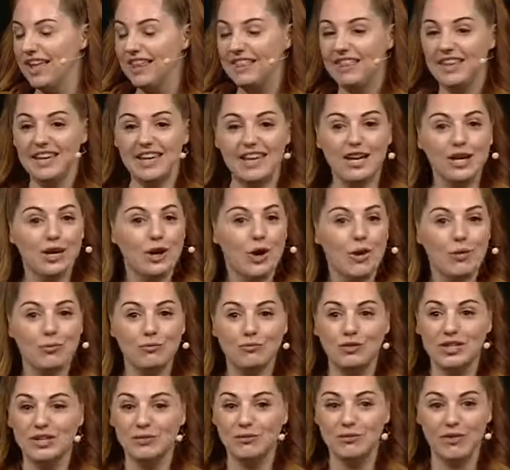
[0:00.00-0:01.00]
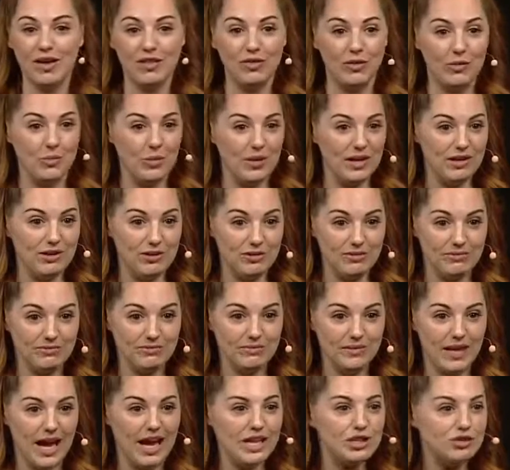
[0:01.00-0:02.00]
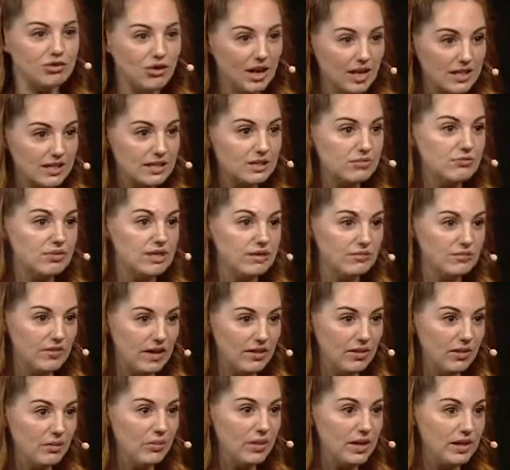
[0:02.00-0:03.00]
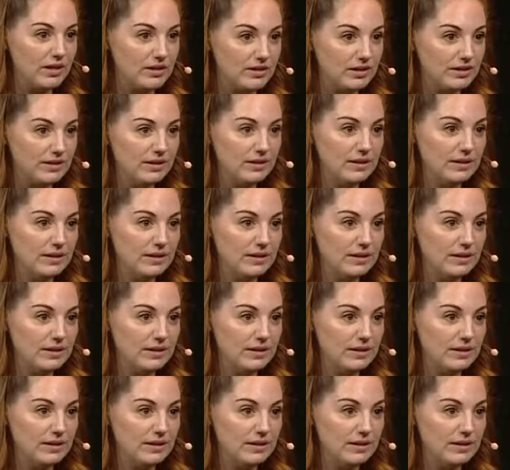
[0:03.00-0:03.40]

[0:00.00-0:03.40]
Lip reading: They didn't go and reinvent the wheel. I tried to reinvent the wheel.